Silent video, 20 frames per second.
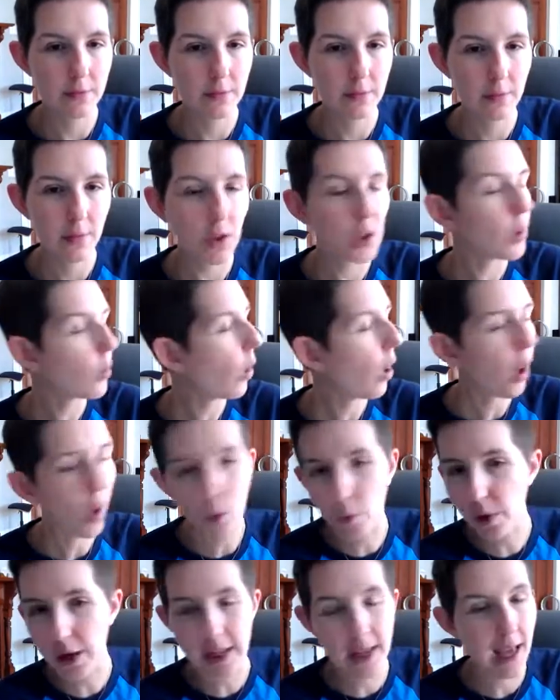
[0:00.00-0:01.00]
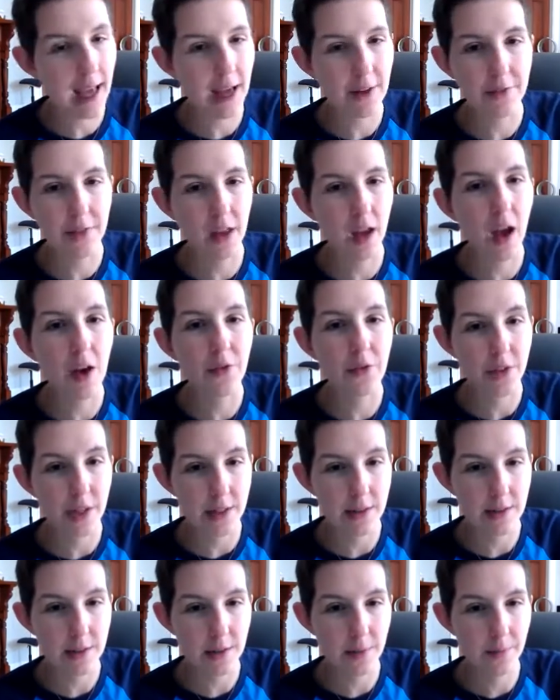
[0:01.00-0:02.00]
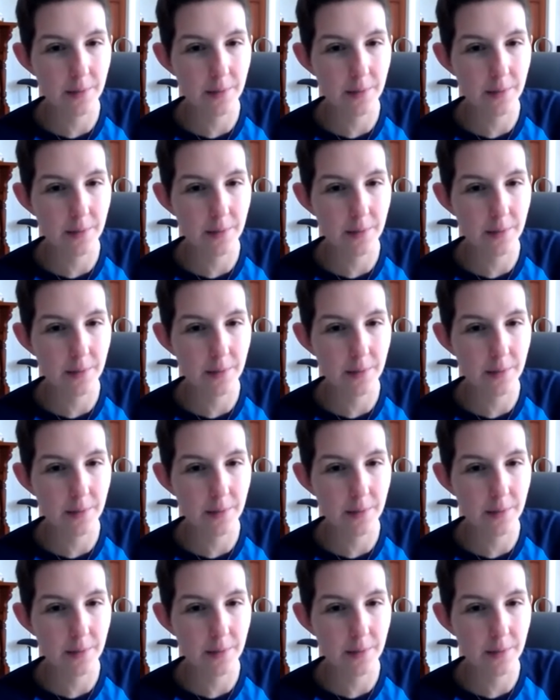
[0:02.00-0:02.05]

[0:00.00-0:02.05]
You already have the confidence.